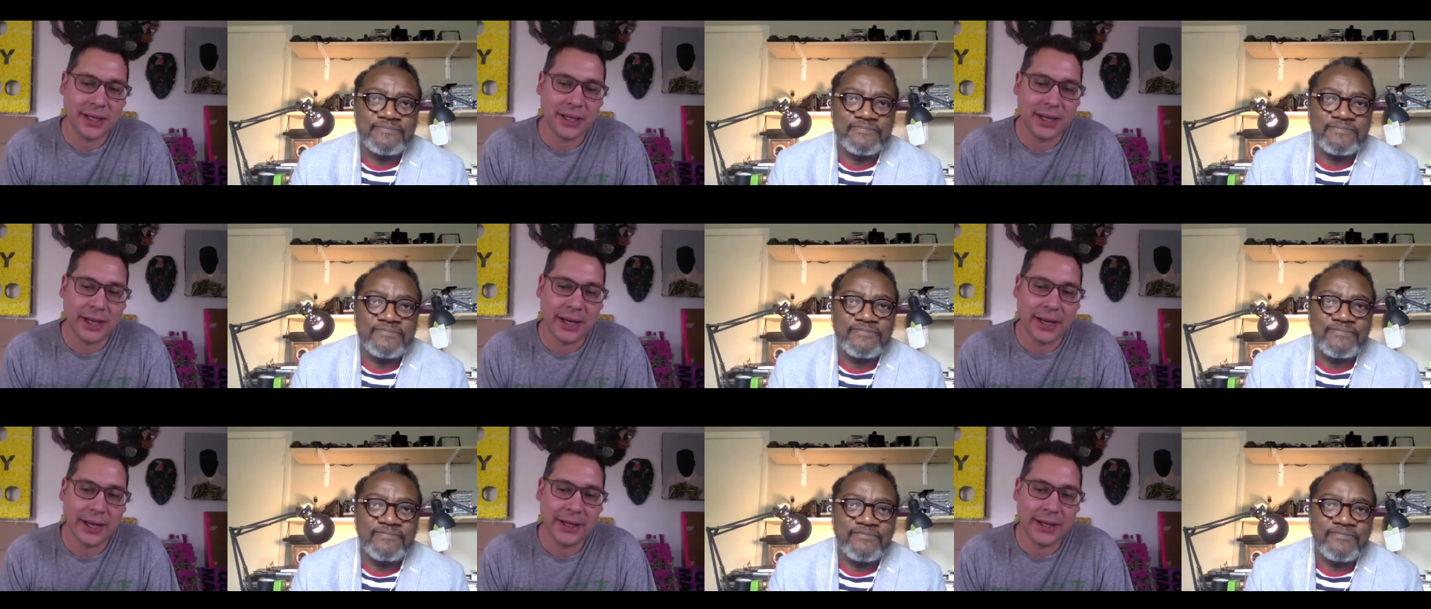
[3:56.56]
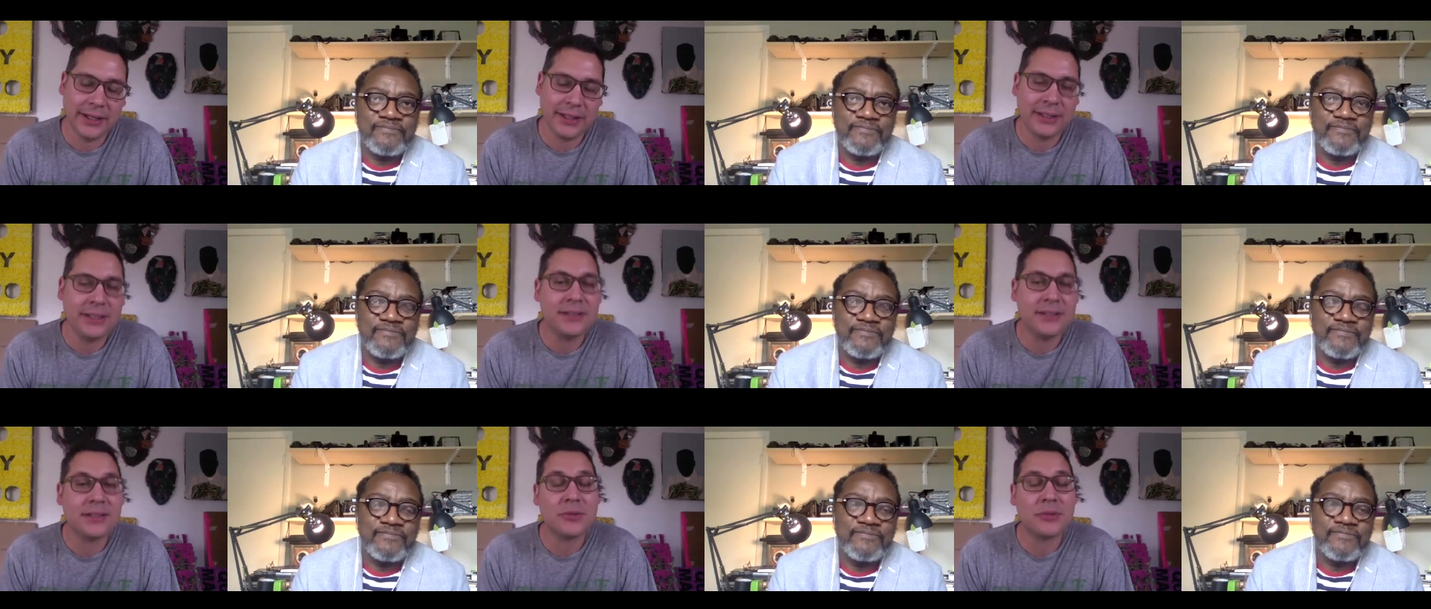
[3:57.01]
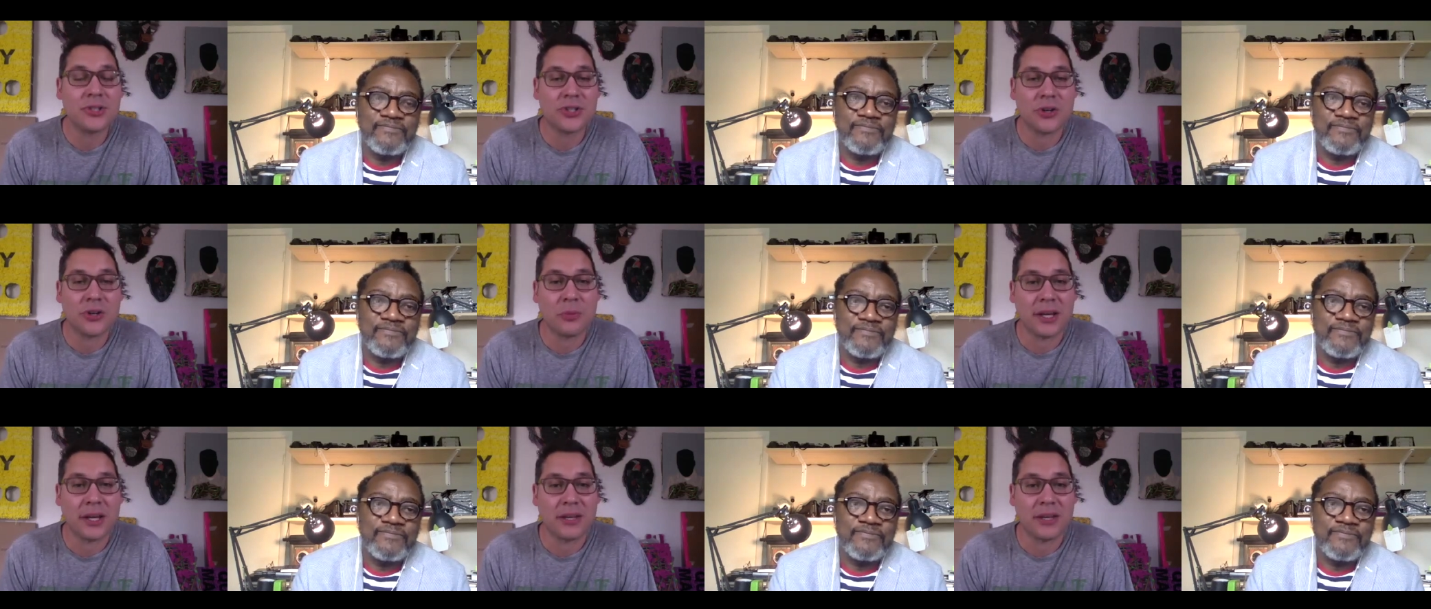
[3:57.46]
Speaker 1: I, at least I'm going to show my
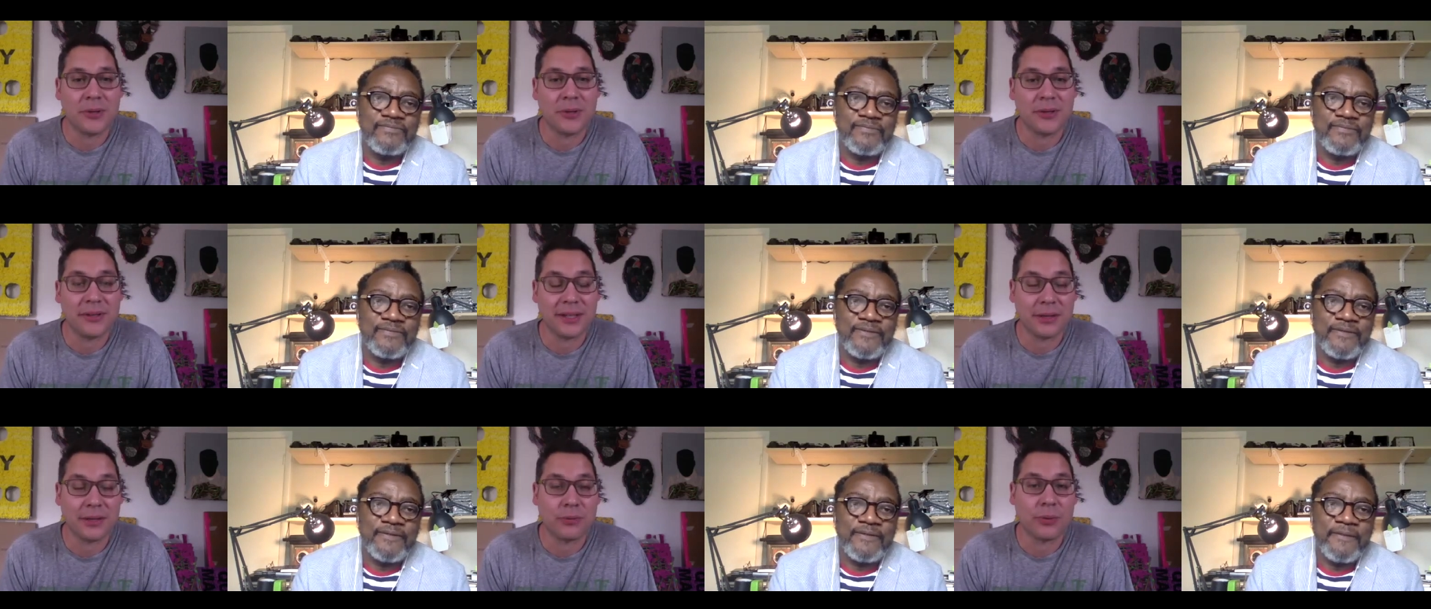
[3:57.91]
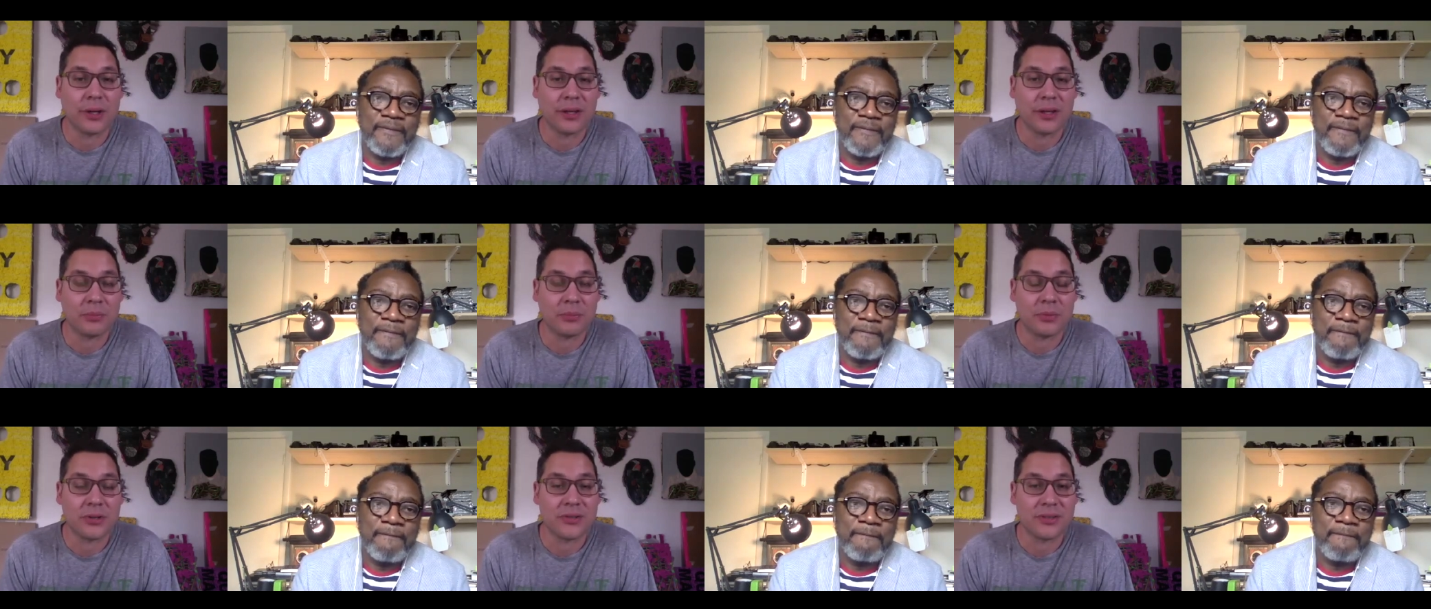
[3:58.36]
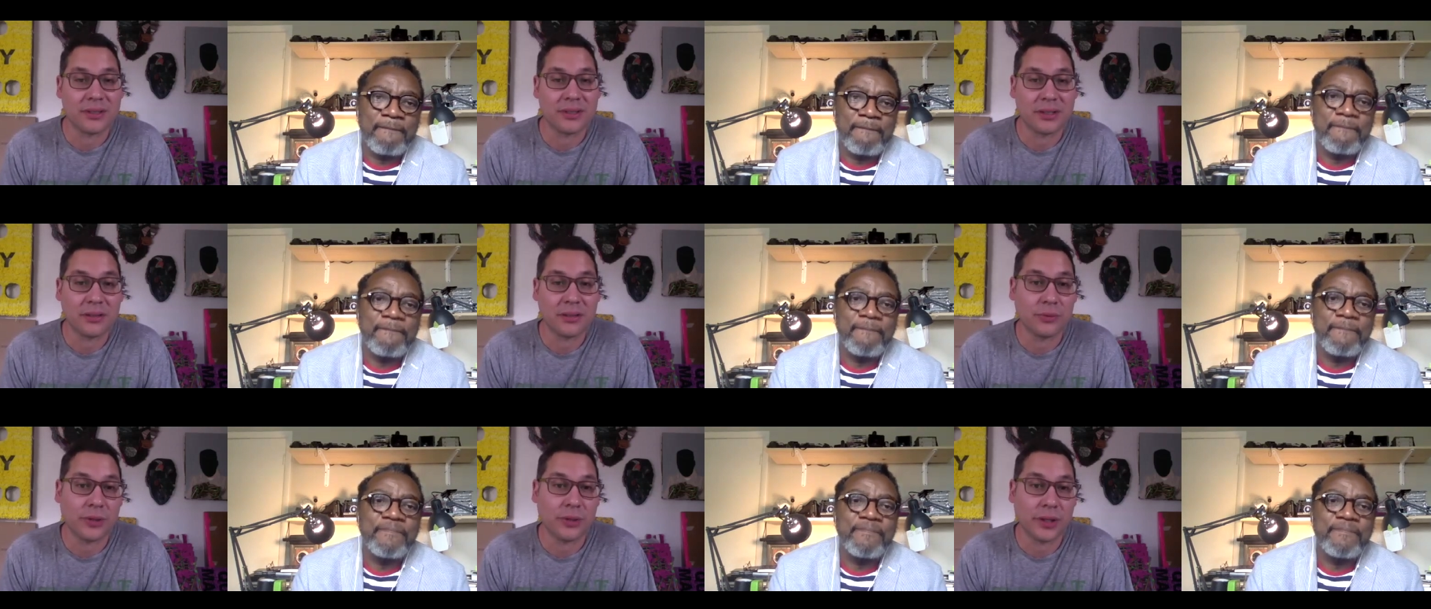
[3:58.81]
community that a regular person can
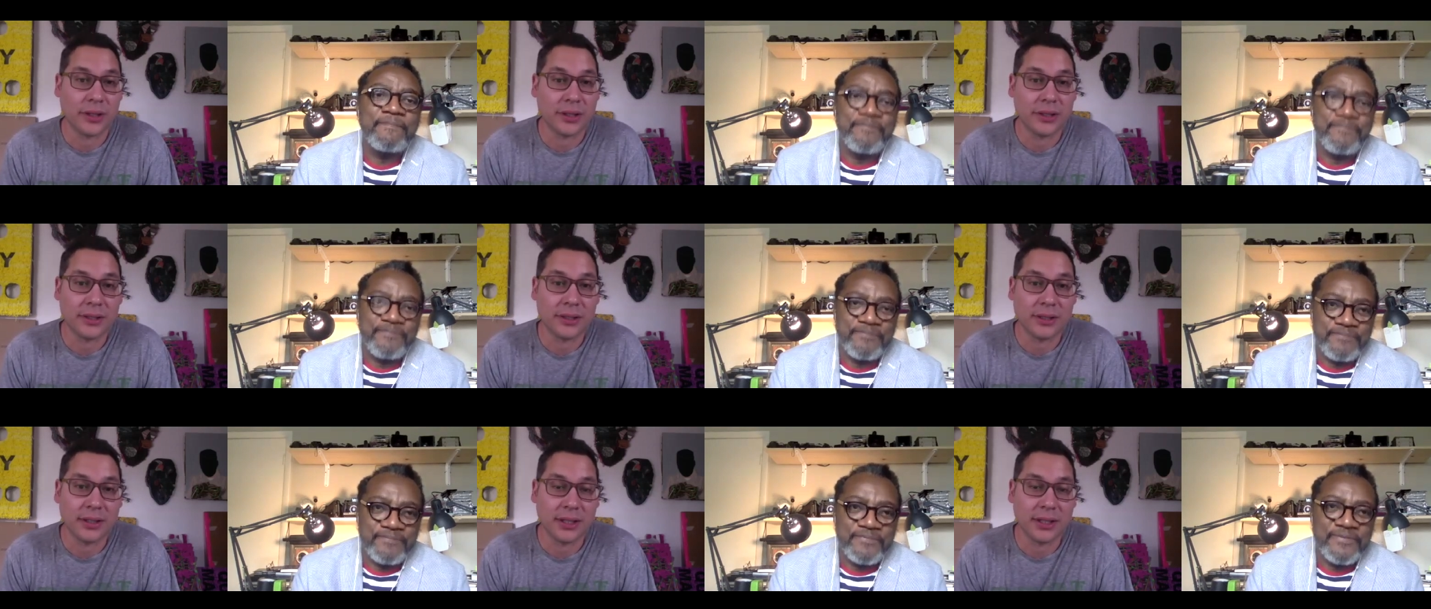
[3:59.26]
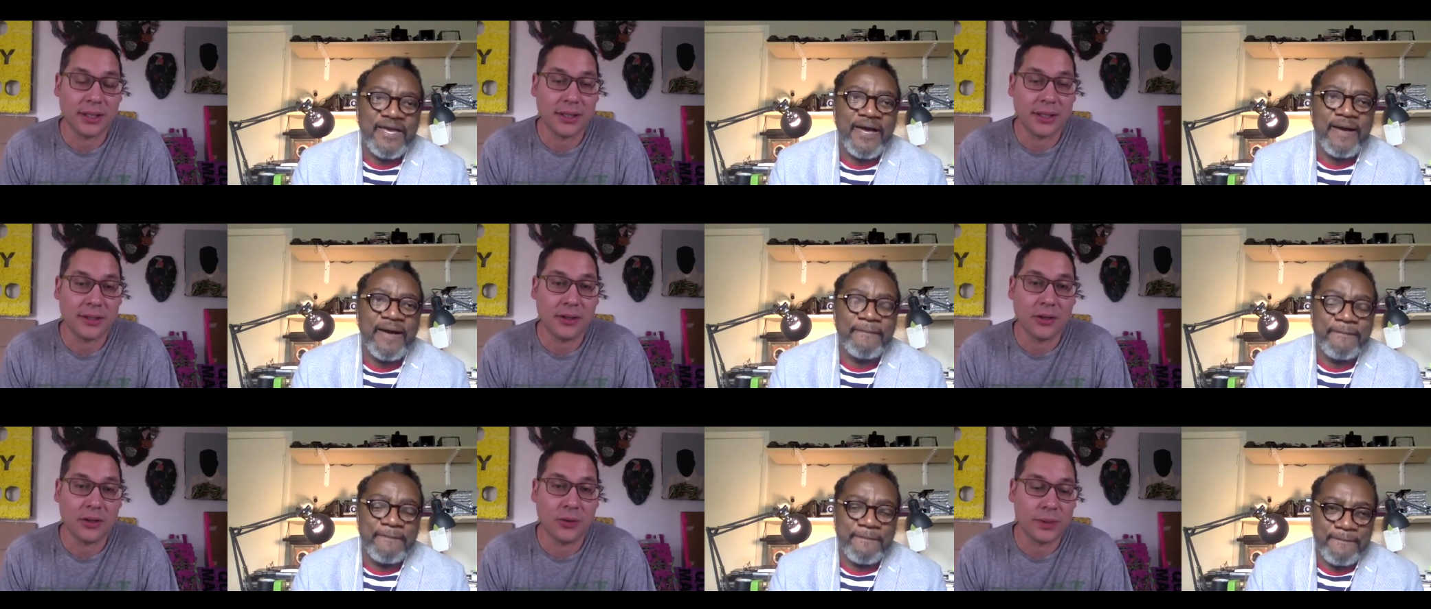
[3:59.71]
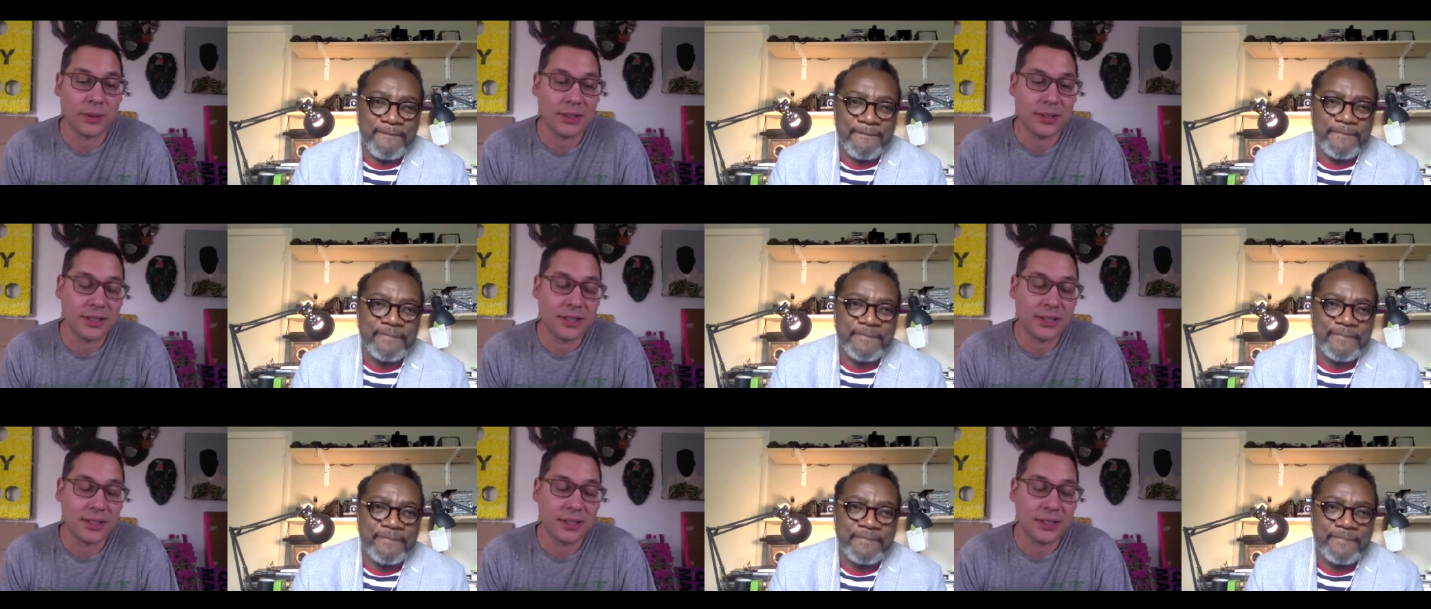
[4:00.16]
run. And yeah. you know, we did